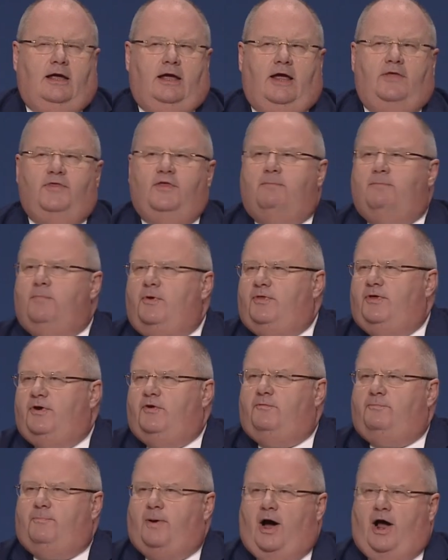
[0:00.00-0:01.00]
In the Mother
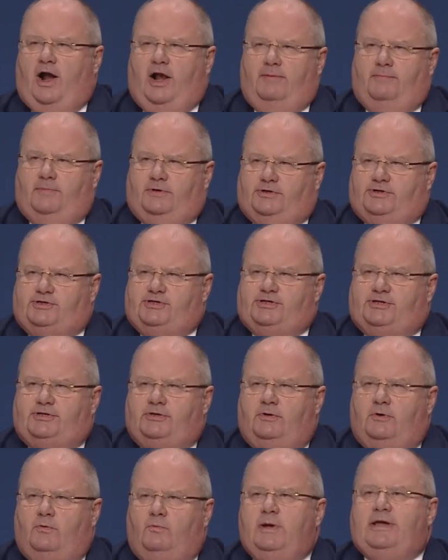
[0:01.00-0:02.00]
of Parliaments,
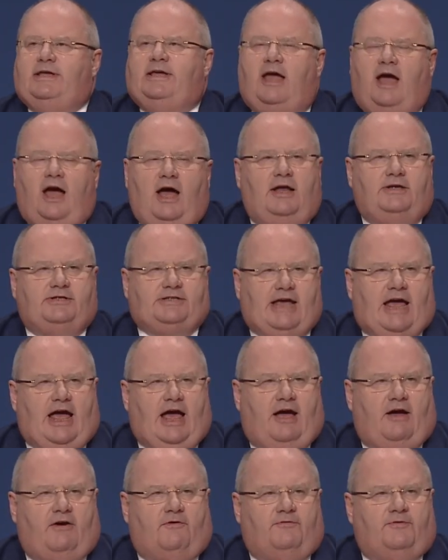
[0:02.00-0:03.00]
we can't
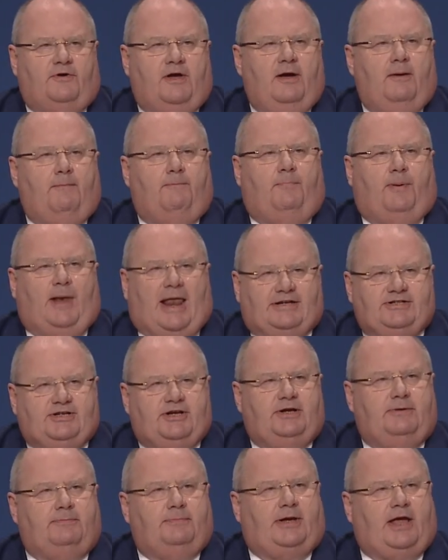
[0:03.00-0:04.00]
have
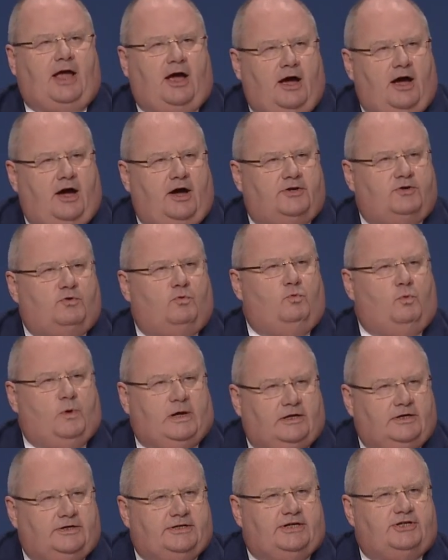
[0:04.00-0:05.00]
platinum
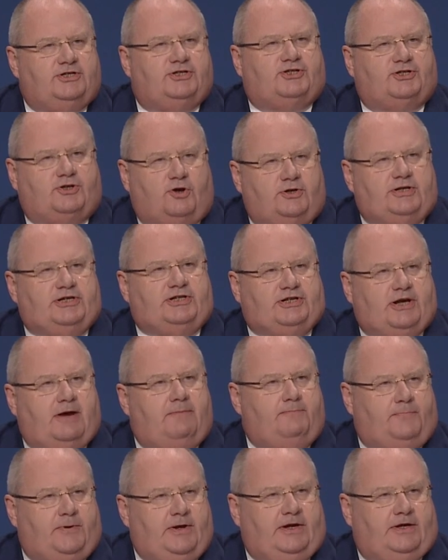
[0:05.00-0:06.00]
card-wielding Scottish
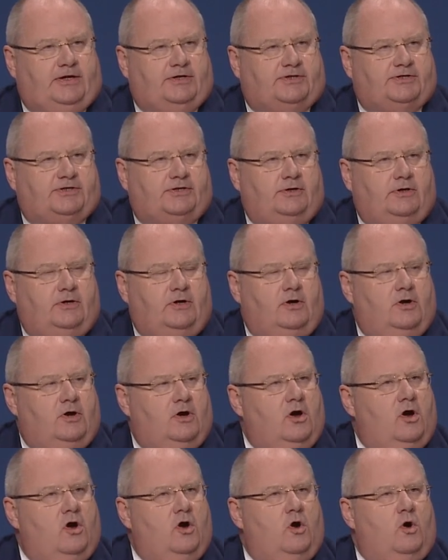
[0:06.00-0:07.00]
MPs
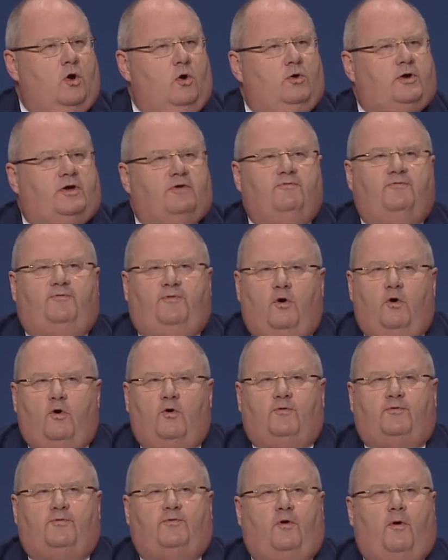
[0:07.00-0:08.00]
who can
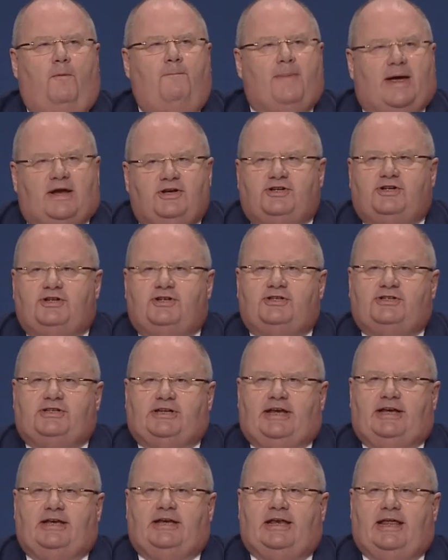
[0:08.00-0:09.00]
vote for measures
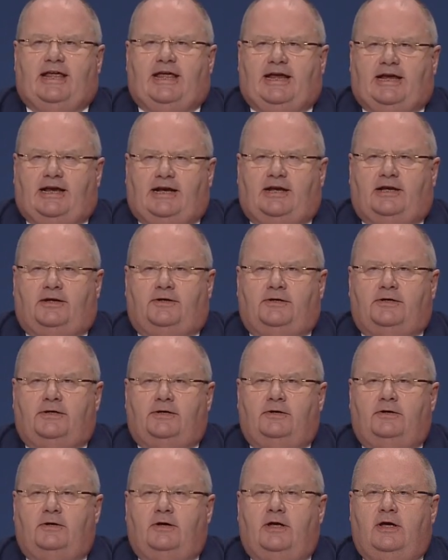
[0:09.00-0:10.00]
in England,
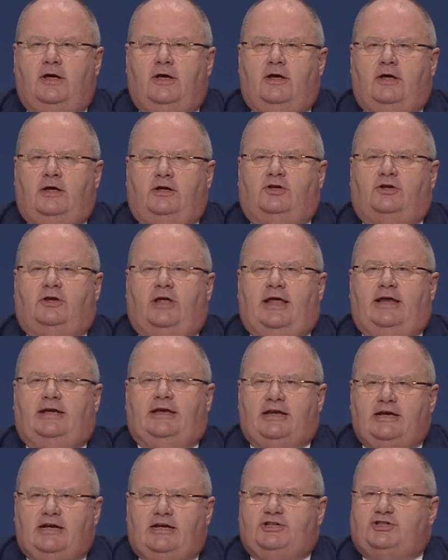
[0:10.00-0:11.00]
in
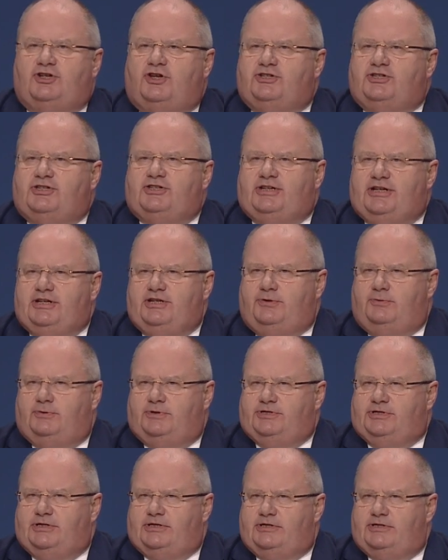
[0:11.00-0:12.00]
English
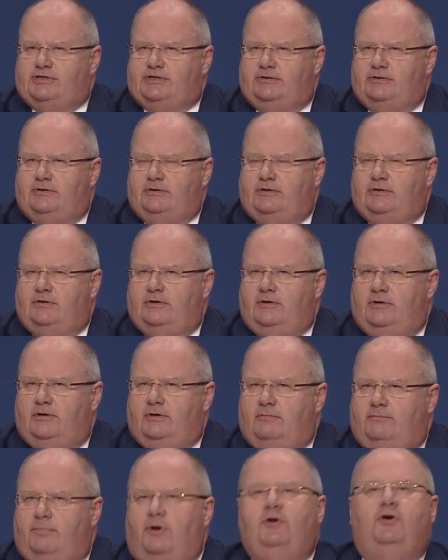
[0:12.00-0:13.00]
constituencies,
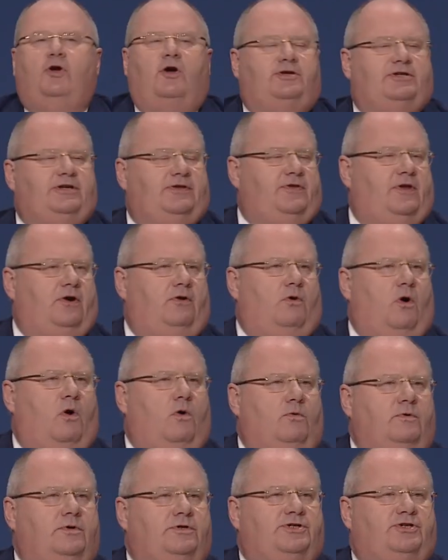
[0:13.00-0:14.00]
but not in their
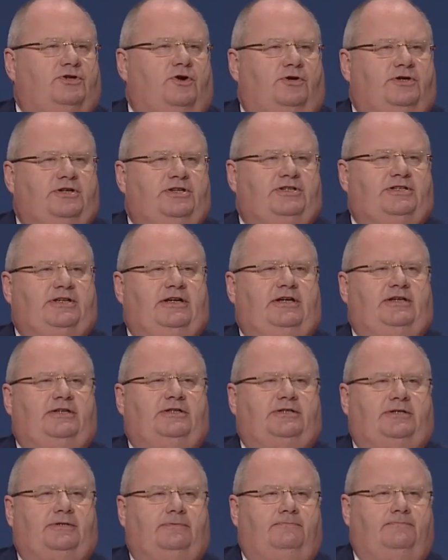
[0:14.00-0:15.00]
own Scottish
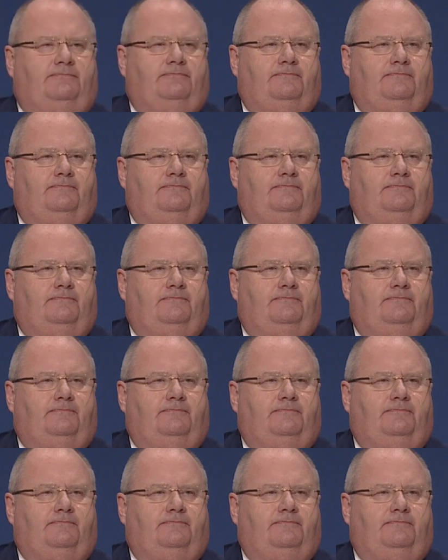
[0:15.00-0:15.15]
seats.